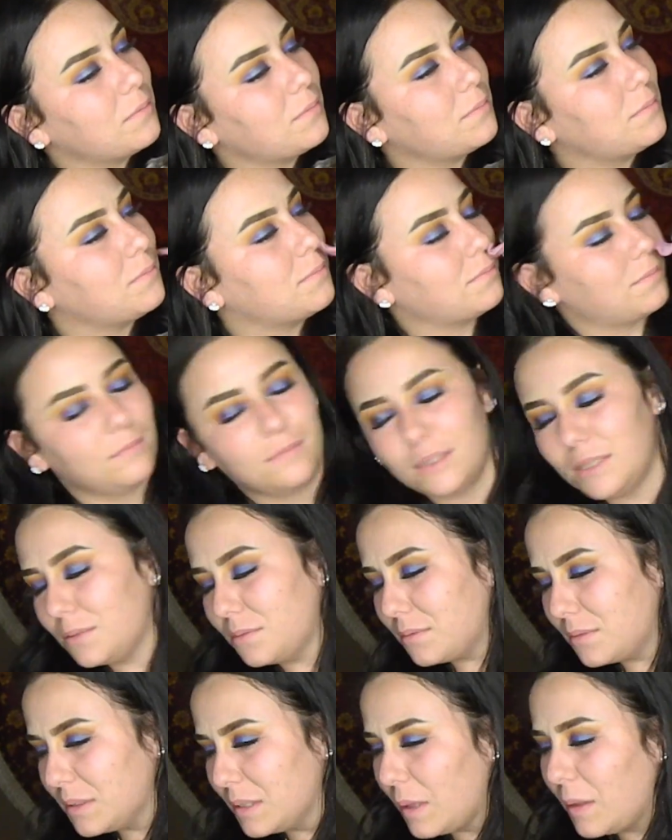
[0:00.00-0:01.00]
Mm, mm.
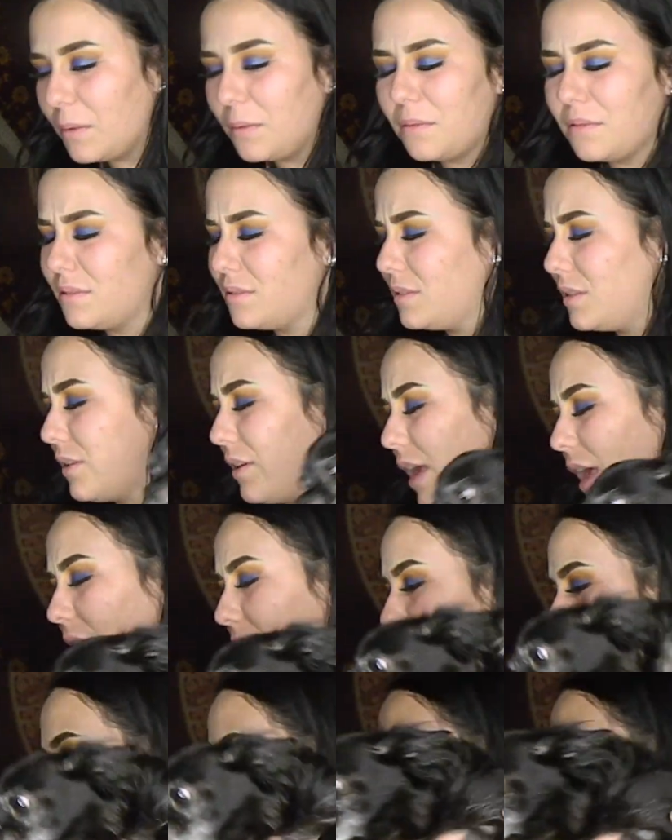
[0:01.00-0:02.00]
Okay.
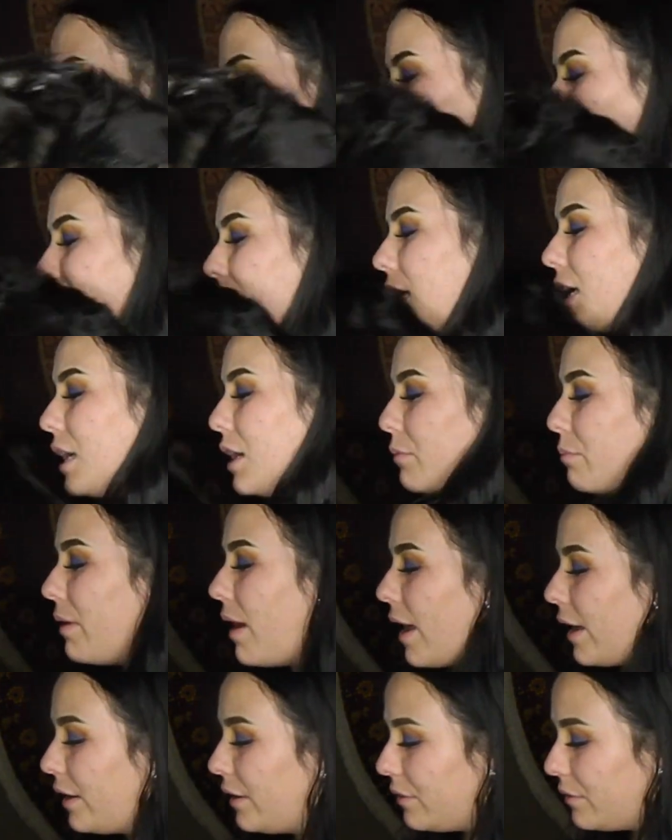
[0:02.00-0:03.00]

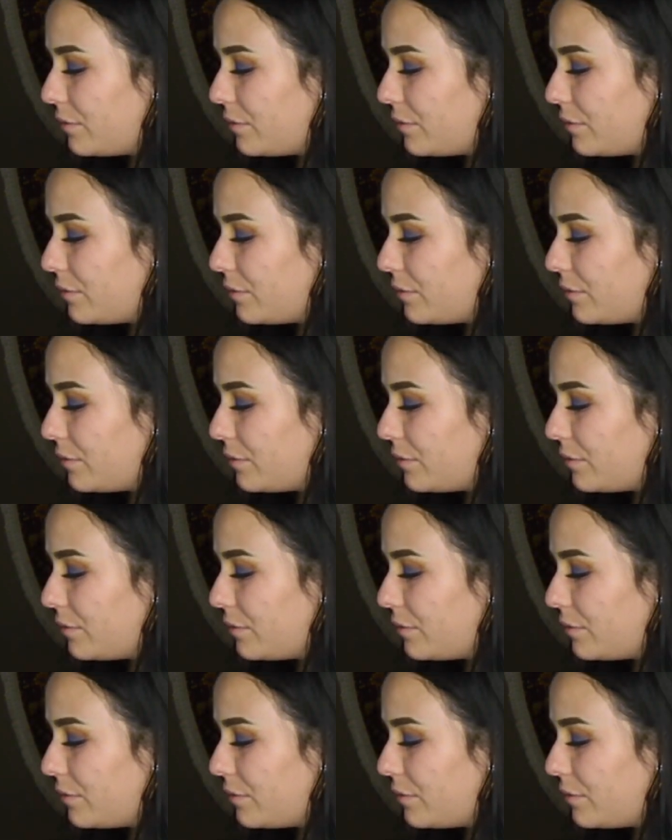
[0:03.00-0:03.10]
Goodbye.